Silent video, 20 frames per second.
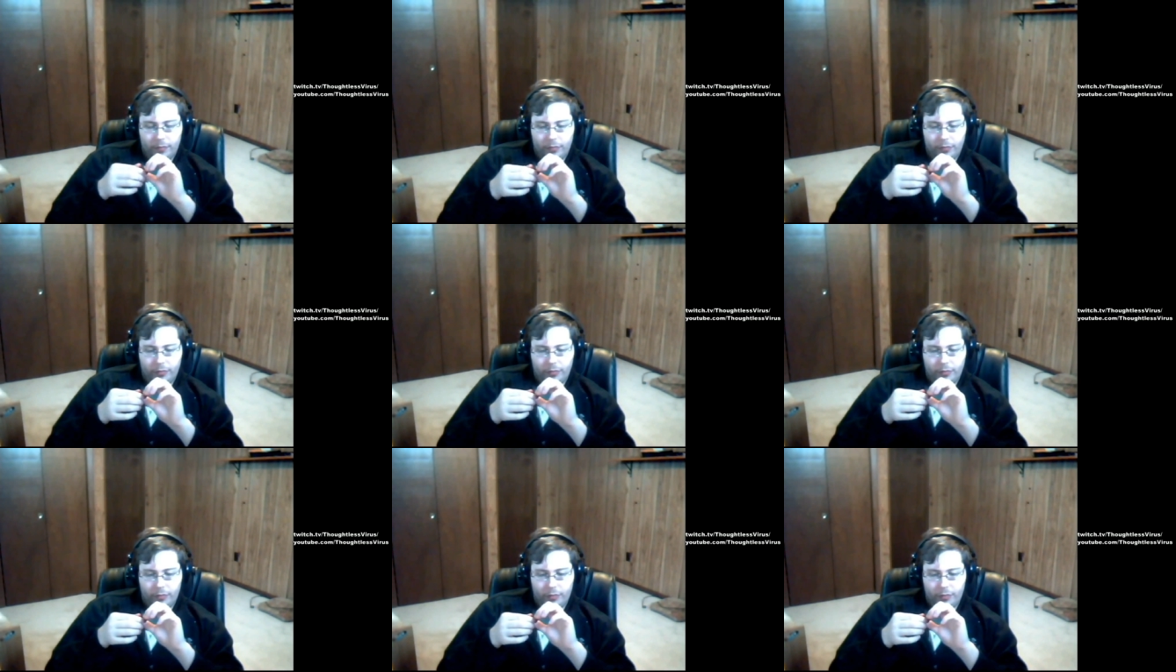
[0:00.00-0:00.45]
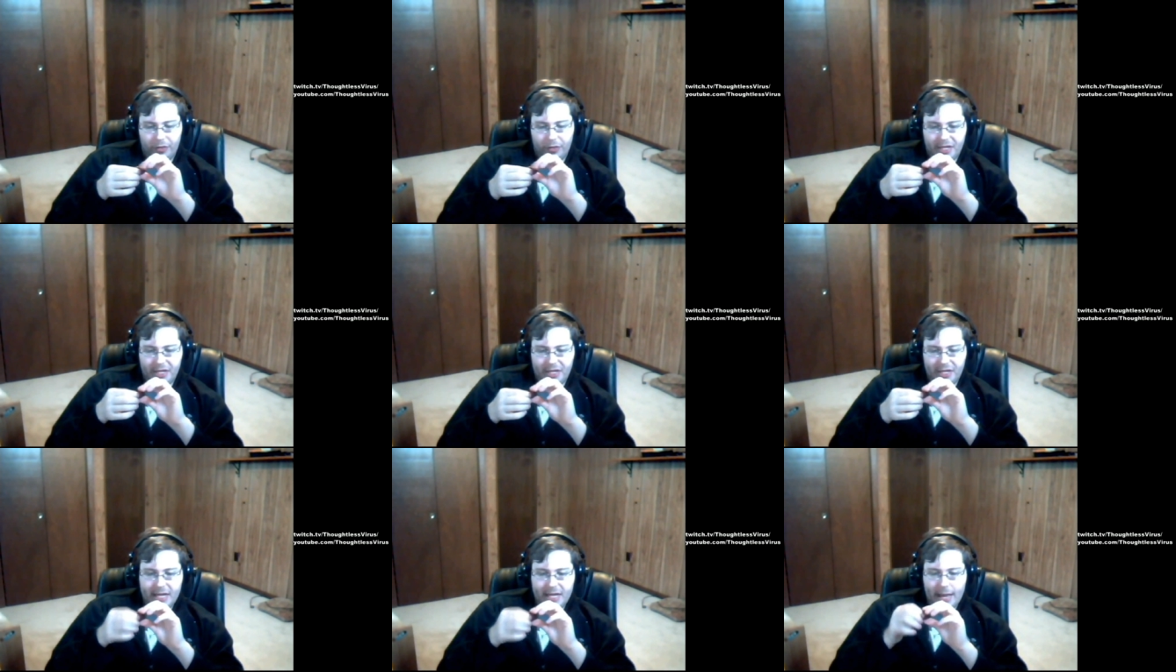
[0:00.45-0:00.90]
the
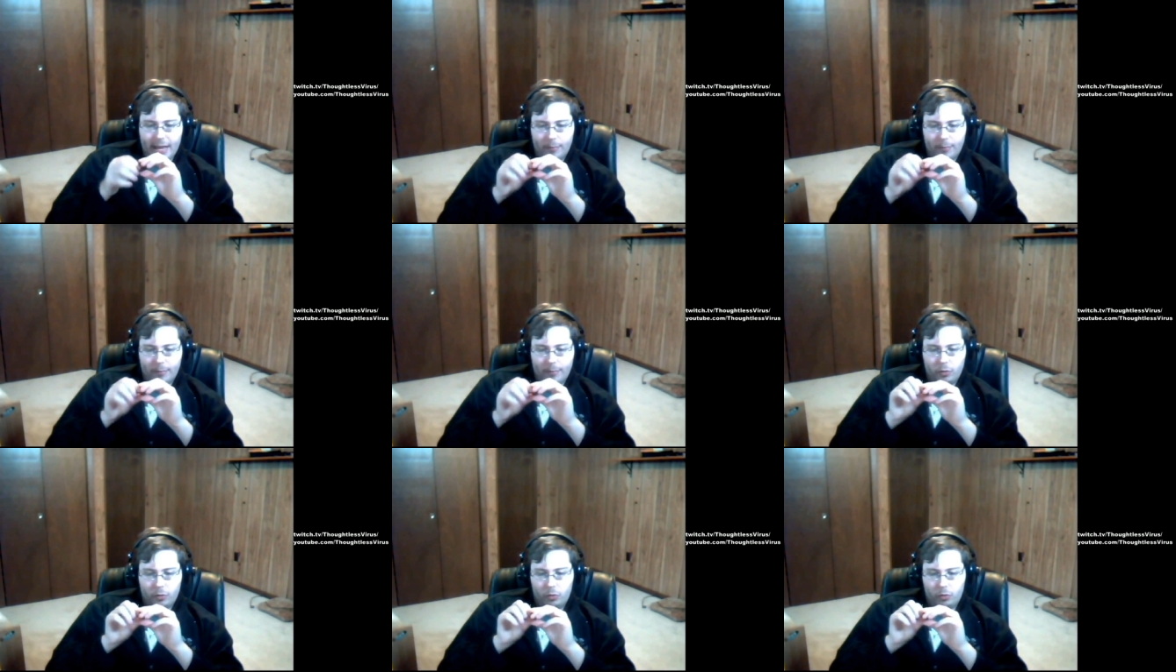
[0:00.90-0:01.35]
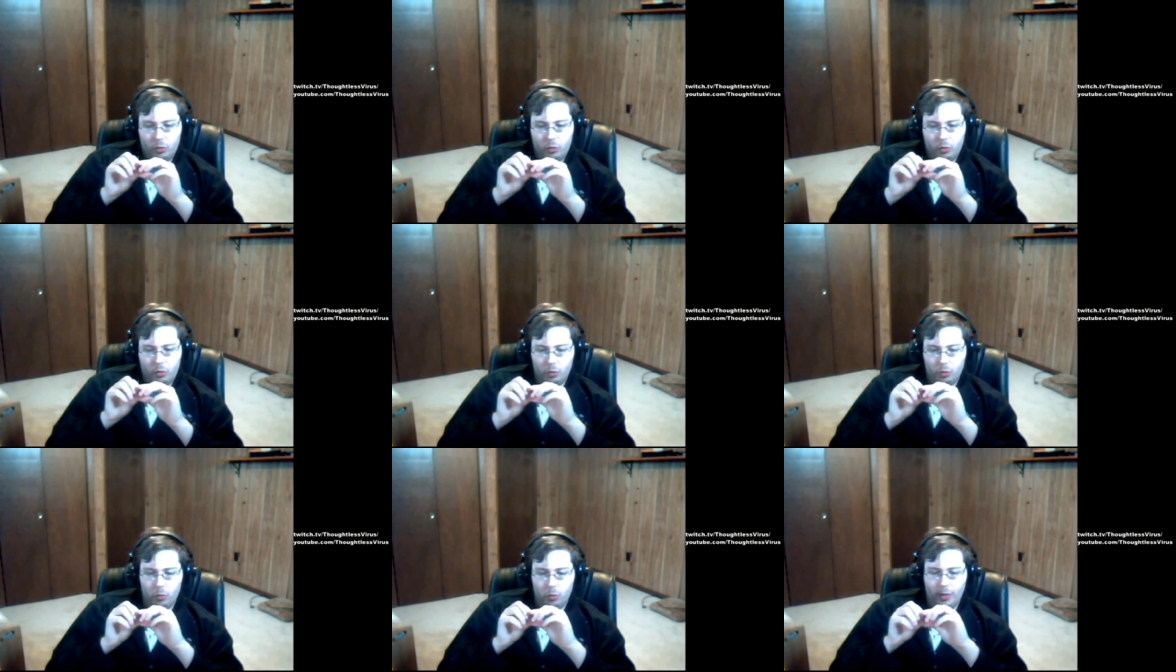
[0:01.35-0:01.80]
DM
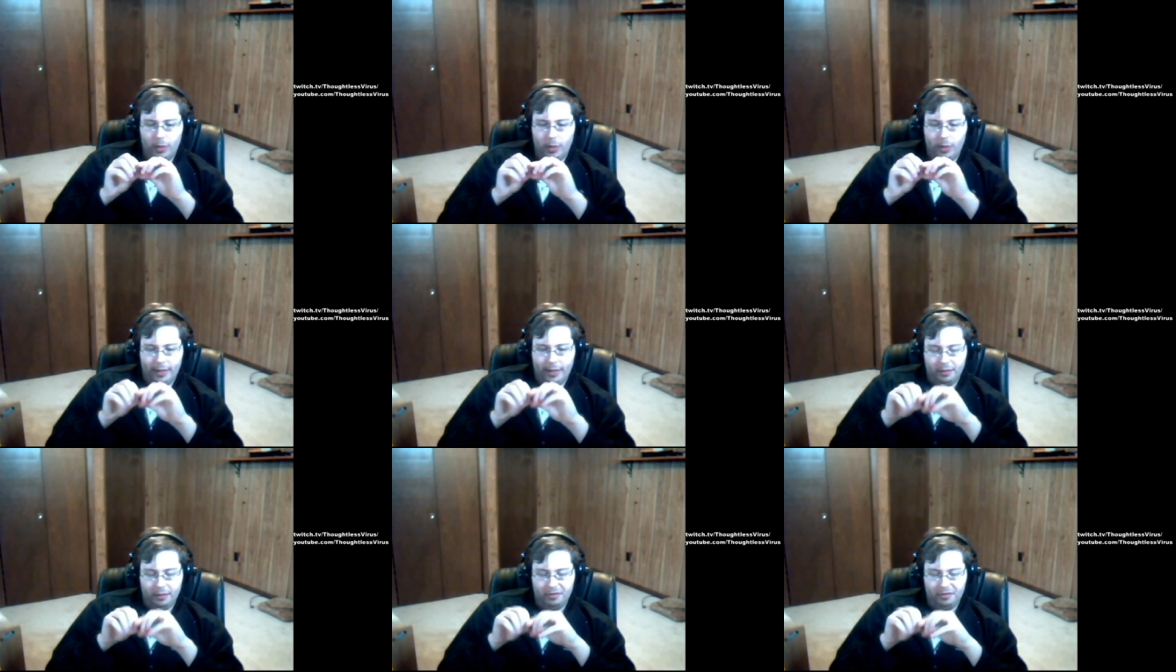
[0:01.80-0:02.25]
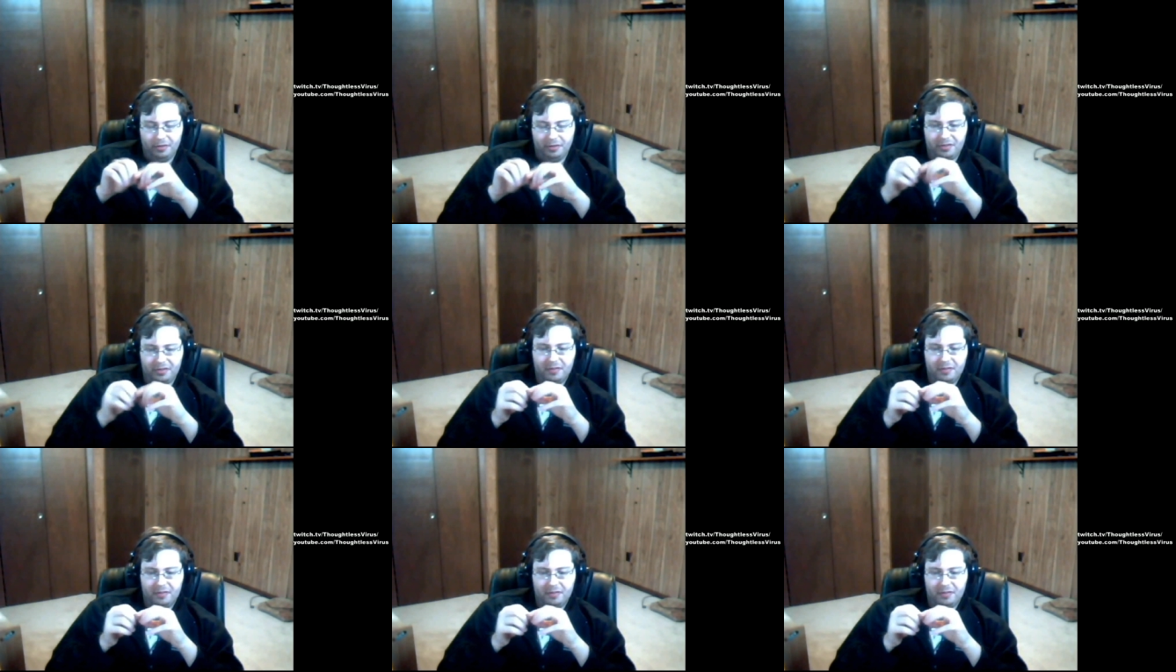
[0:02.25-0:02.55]
who is